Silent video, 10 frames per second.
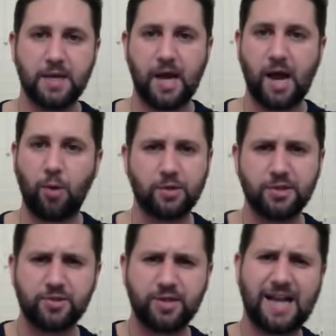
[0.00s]
I
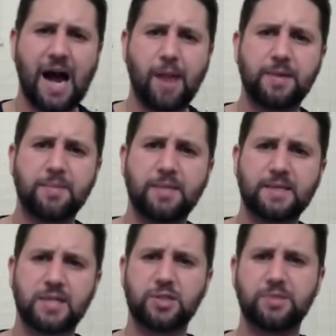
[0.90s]
wouldn't do the copy
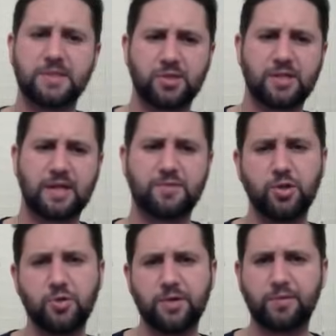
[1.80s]
because that just means you're gonna have
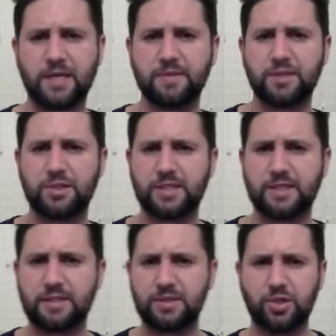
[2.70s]
two different
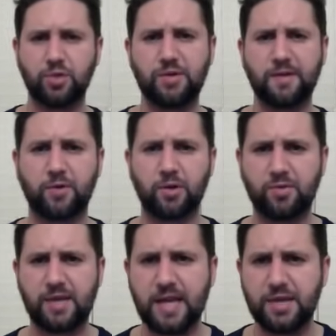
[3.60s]
images in two different
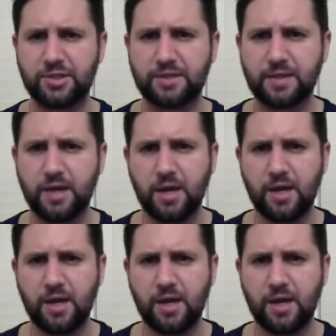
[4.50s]
locations.